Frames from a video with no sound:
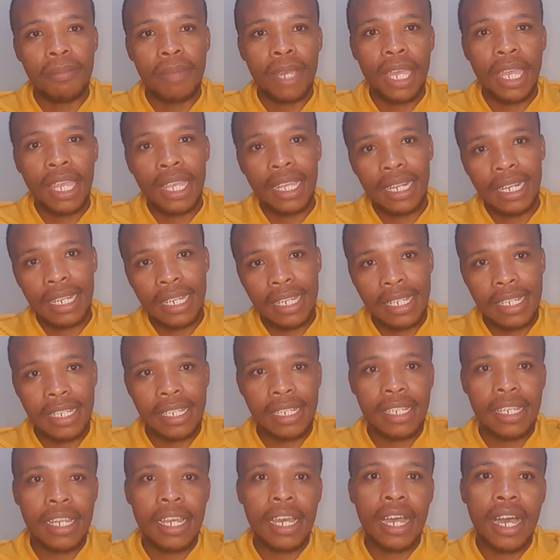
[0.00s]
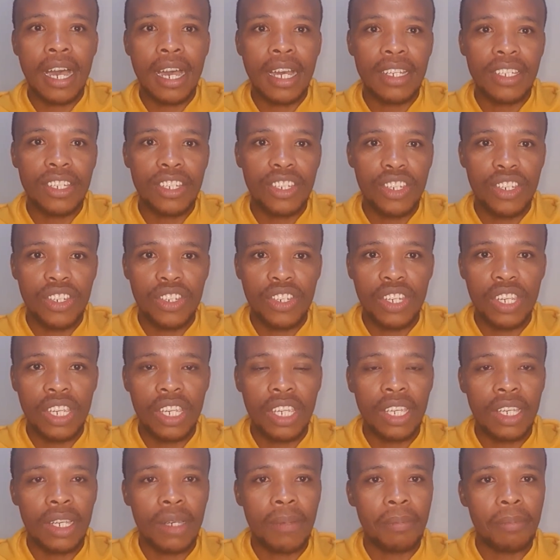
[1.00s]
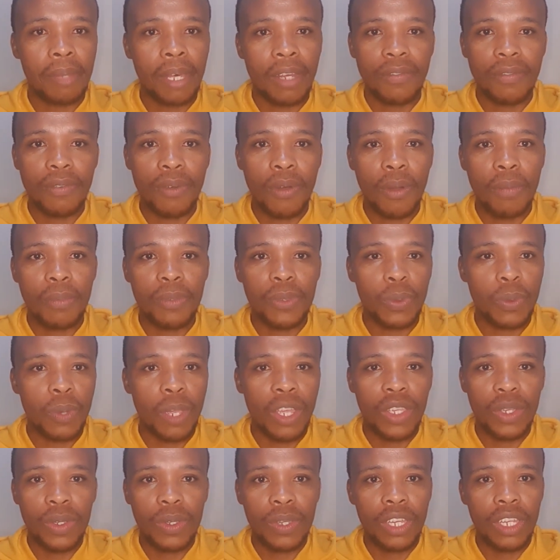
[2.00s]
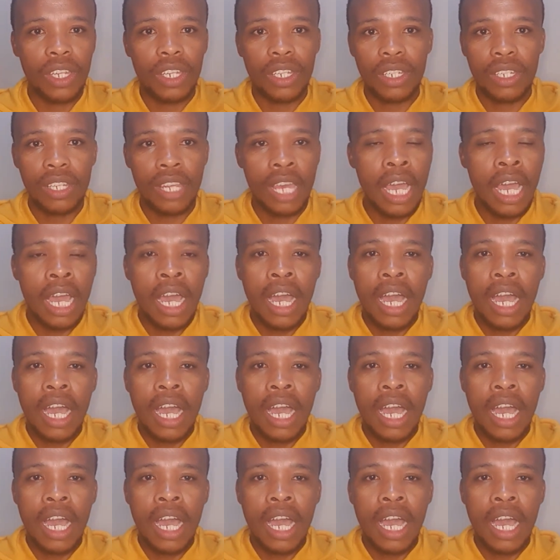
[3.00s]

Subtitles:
English teaching platforms where you can